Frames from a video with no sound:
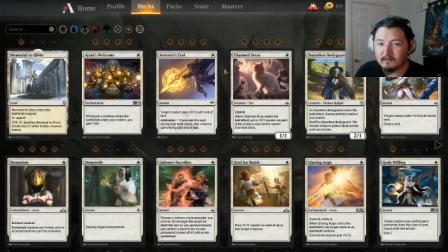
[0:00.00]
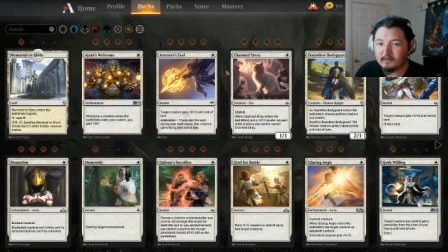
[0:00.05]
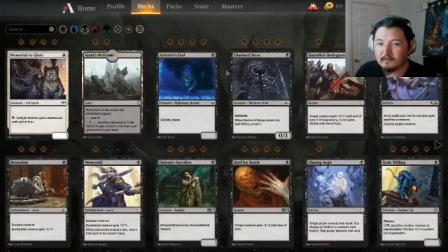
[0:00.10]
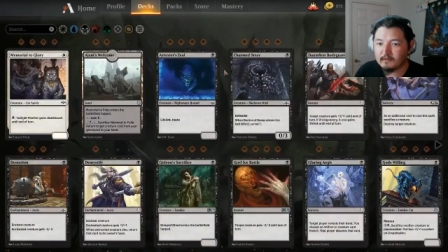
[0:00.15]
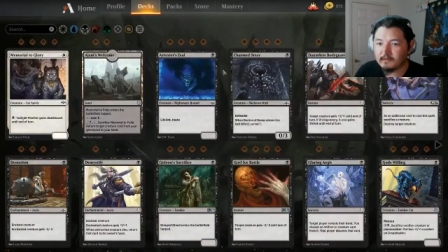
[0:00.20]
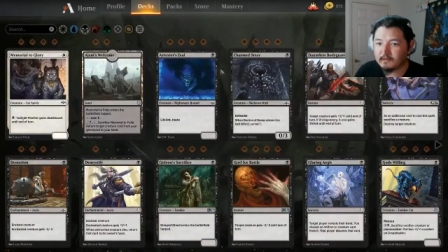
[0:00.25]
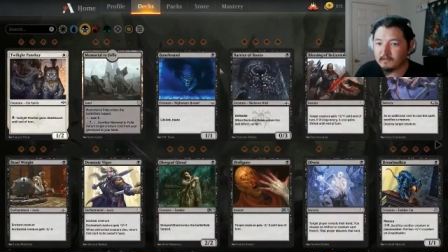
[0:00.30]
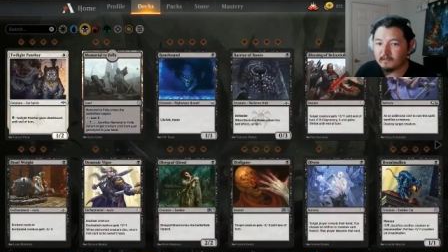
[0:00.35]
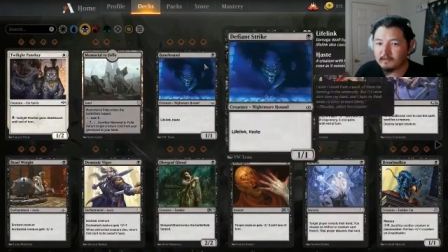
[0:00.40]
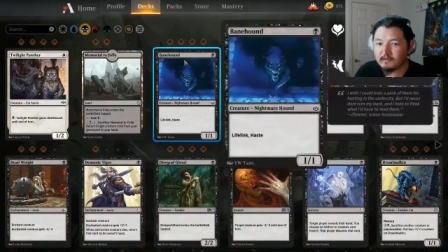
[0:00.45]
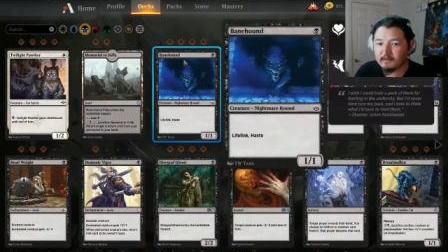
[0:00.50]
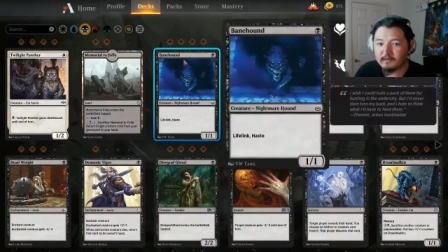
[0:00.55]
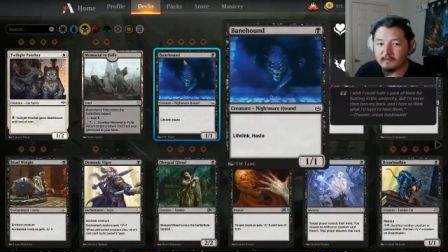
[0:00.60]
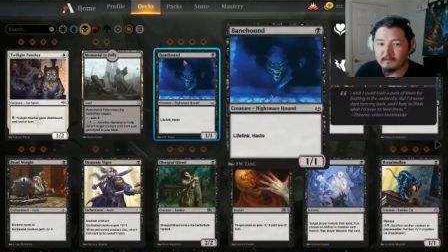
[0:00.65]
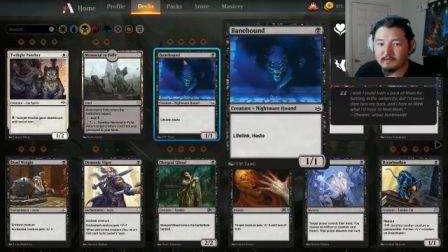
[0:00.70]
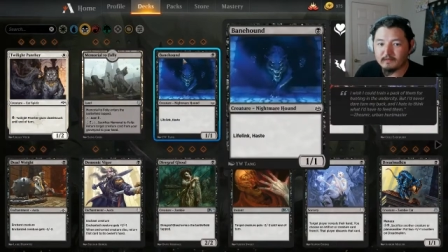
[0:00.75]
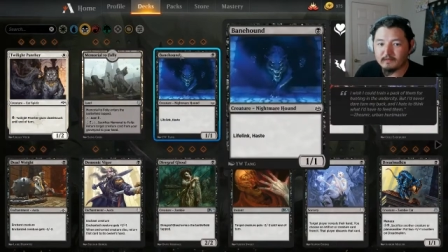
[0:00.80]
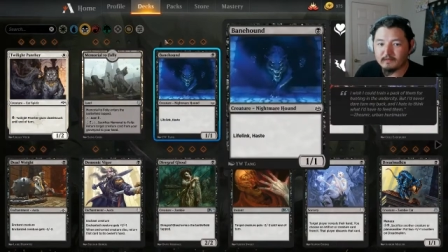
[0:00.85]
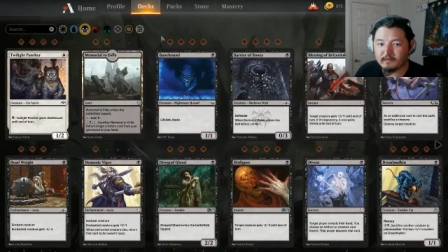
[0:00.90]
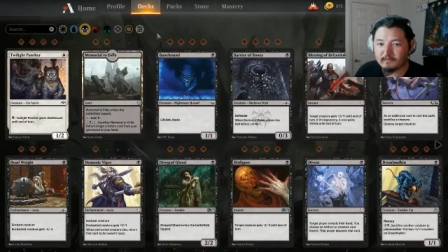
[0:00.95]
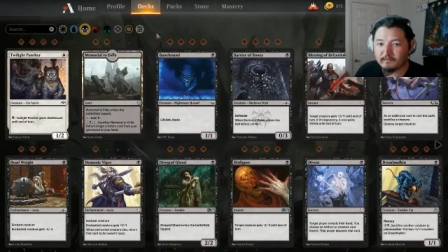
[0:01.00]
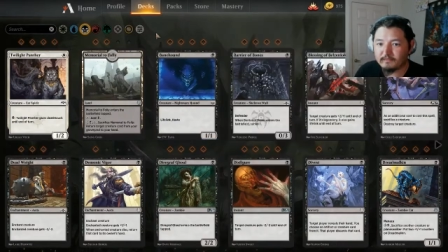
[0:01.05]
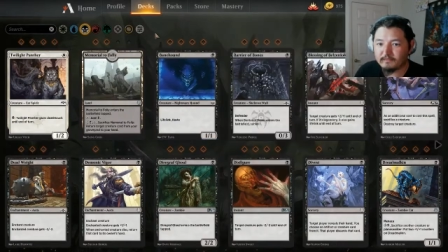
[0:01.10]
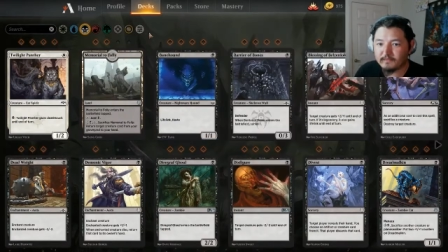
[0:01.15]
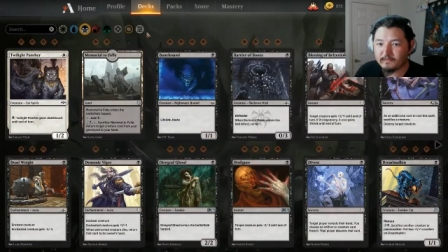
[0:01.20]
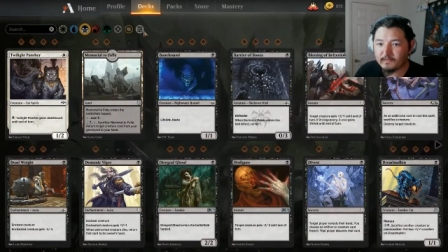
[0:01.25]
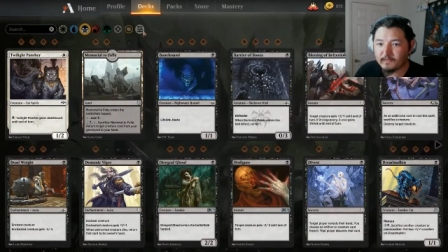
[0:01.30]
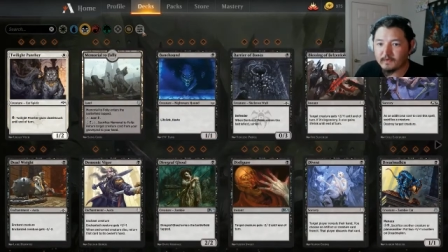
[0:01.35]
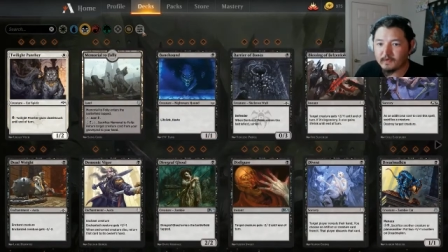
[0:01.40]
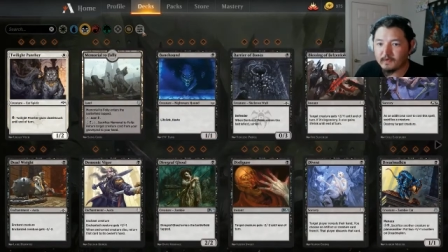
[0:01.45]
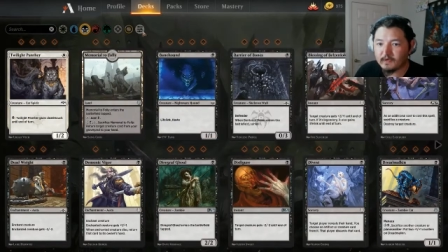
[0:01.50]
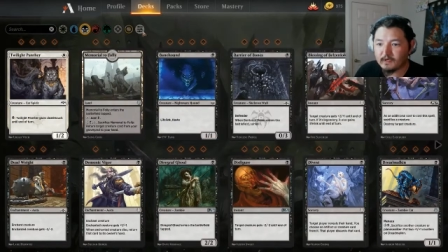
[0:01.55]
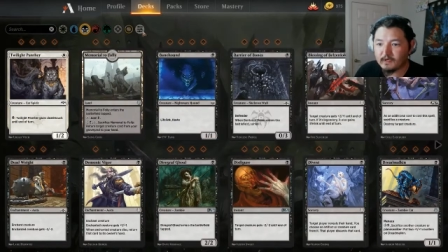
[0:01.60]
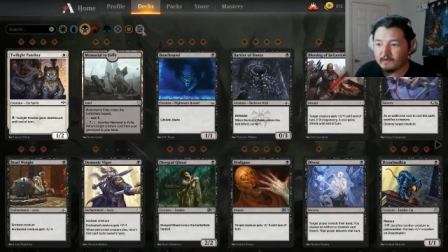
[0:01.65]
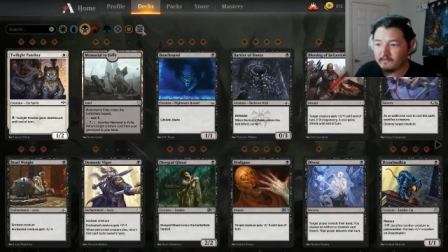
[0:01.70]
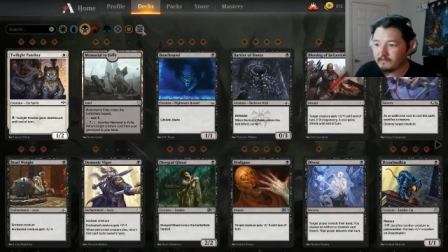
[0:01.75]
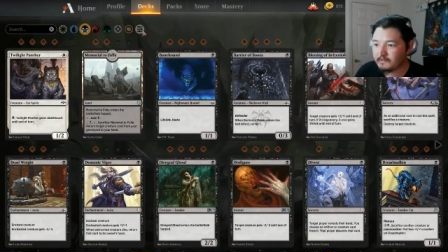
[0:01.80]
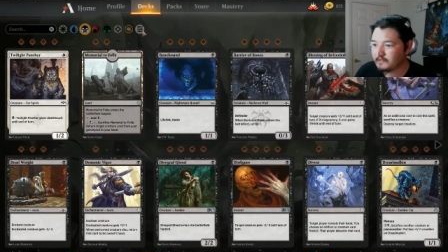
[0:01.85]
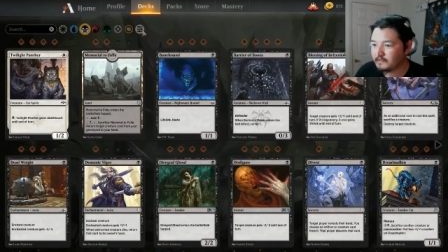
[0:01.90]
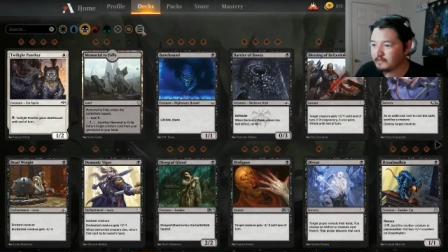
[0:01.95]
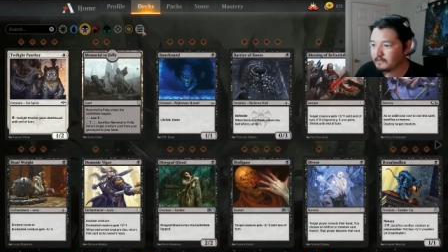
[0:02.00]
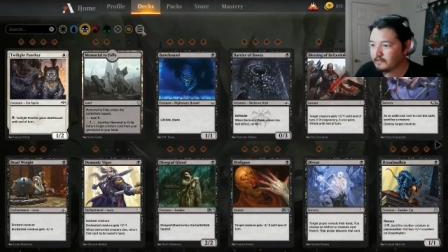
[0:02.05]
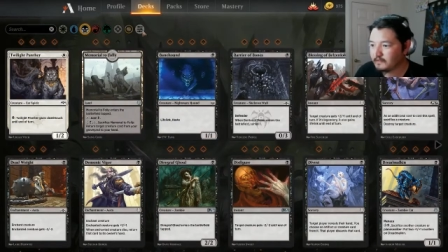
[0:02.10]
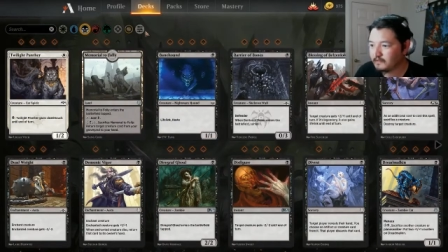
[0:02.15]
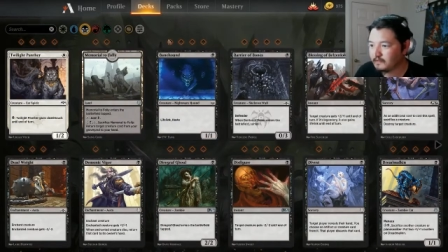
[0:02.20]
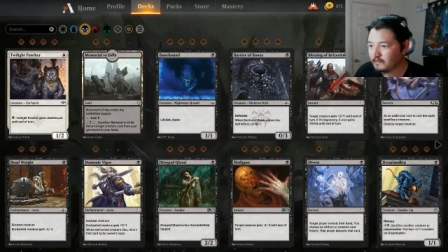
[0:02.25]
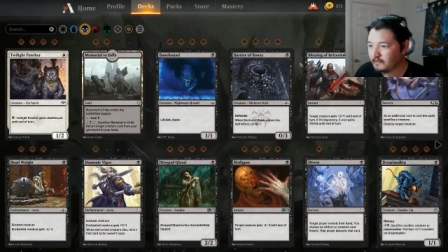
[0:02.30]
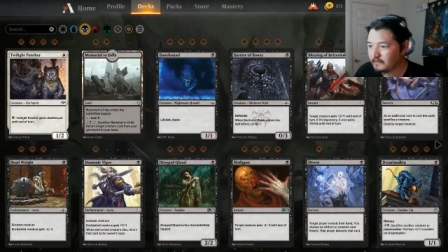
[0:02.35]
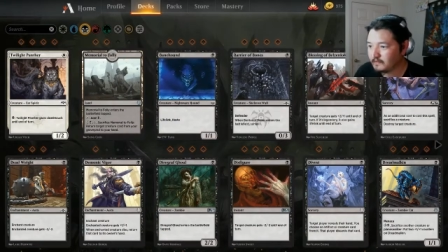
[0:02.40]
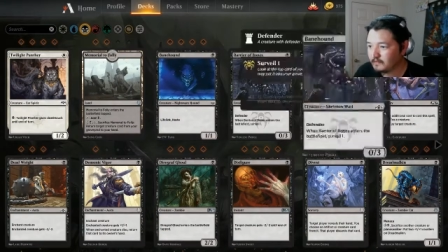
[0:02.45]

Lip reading: that I obviously